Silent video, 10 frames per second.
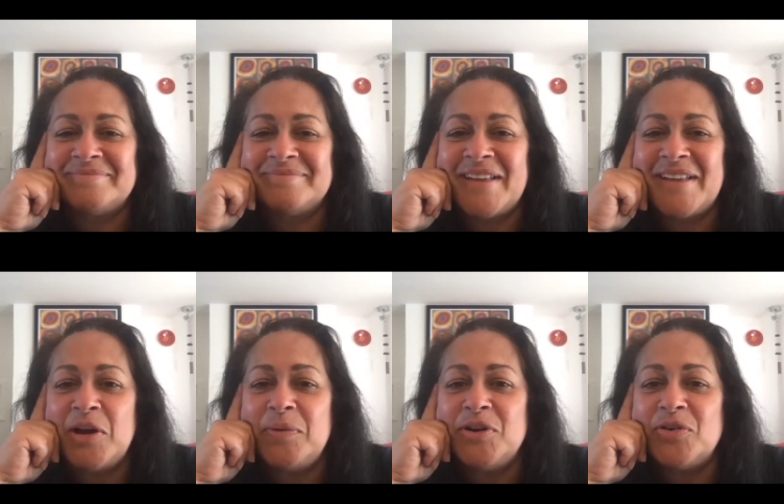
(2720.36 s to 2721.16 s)
I
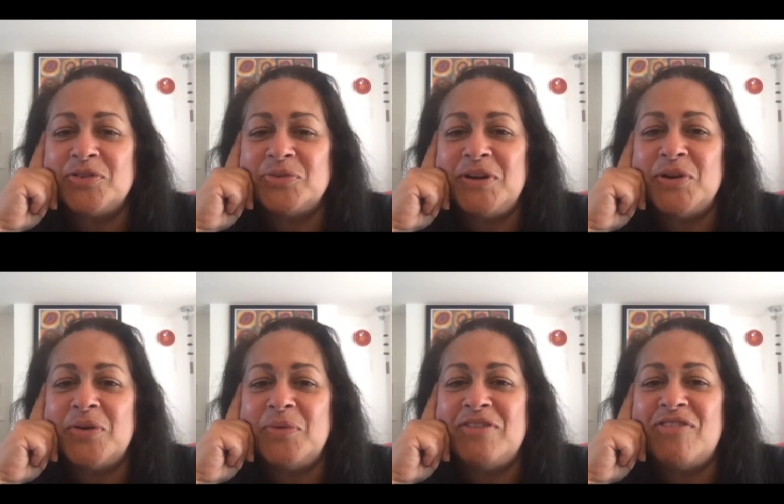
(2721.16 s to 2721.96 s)
know
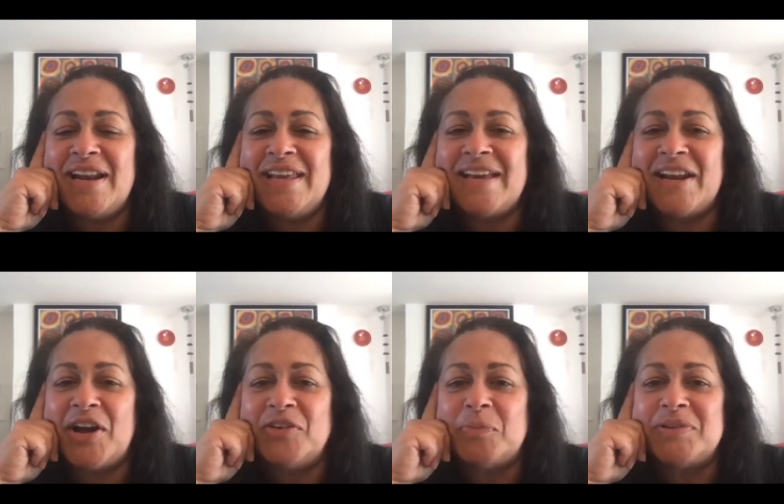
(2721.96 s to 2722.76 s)
we rarely get
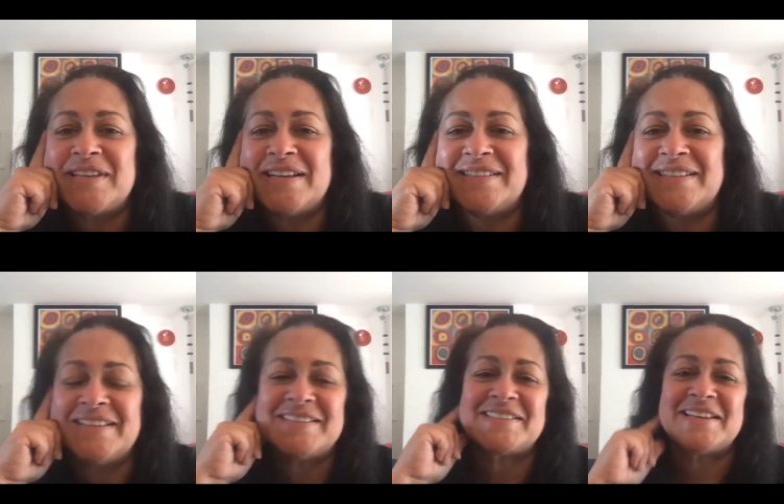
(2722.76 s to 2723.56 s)
100% in
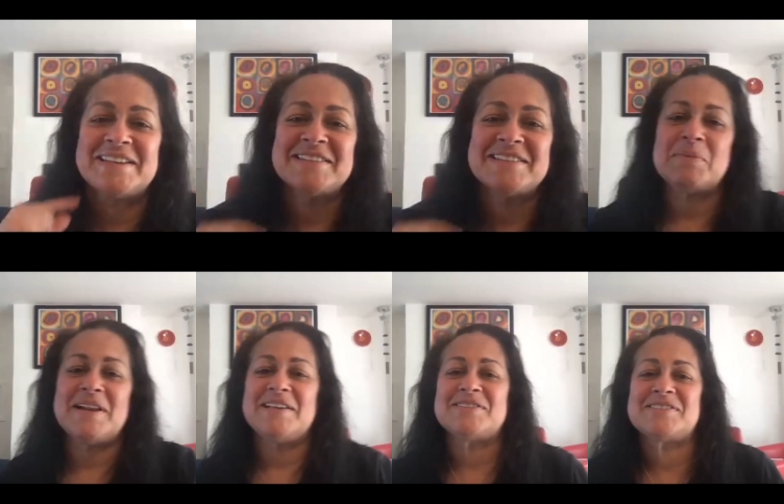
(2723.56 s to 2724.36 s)
these things, but
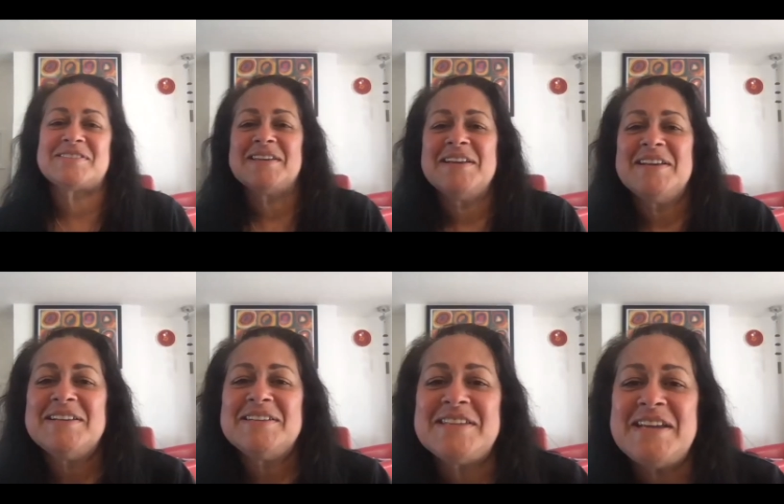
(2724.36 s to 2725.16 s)
let's
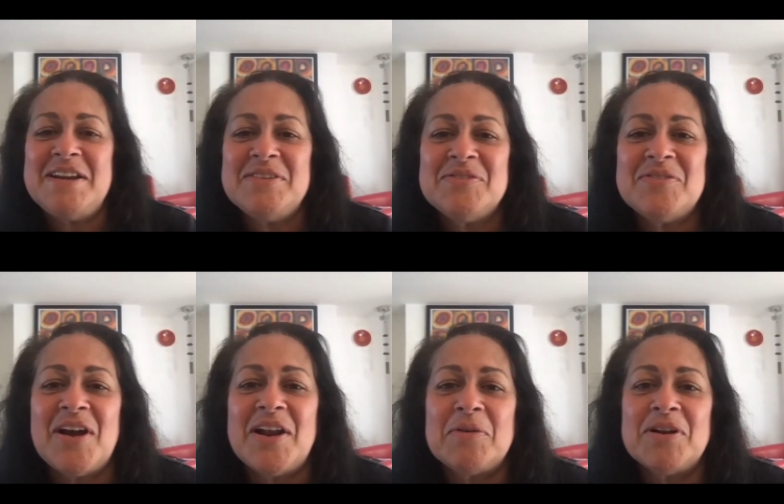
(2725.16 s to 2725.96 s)
see.
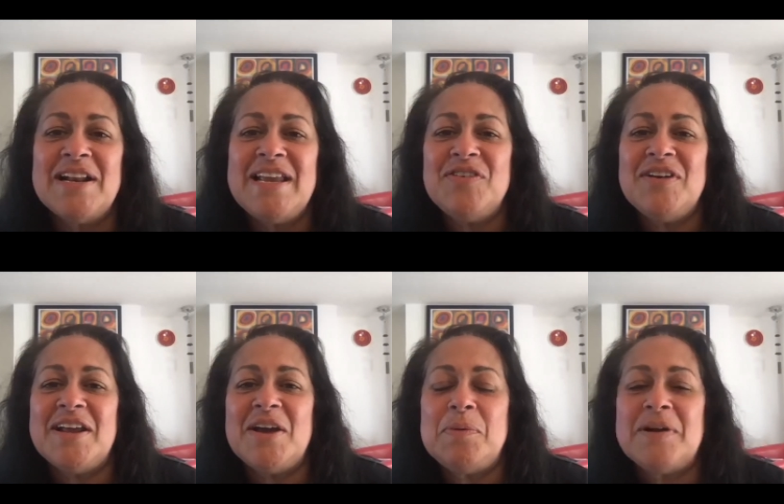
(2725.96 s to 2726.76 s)
Right, I'm going to leave it
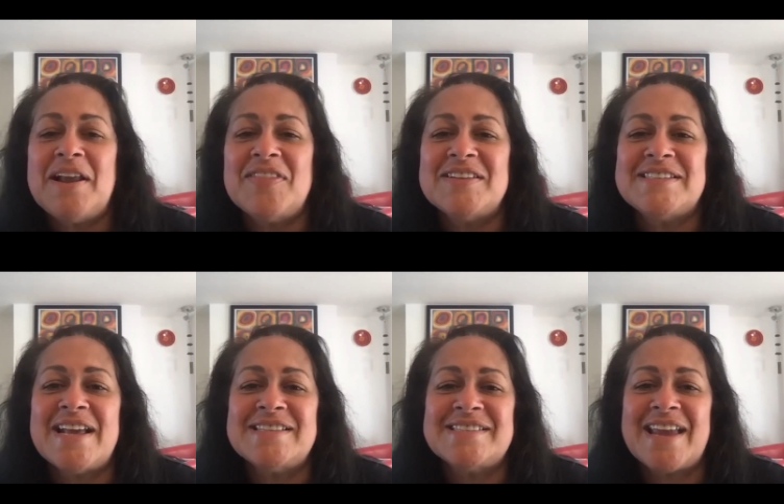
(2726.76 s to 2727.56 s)
open another
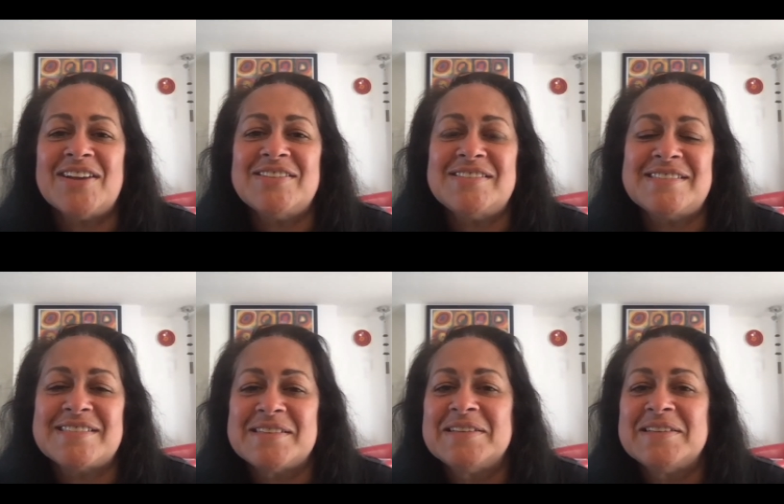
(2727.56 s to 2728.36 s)
10 seconds.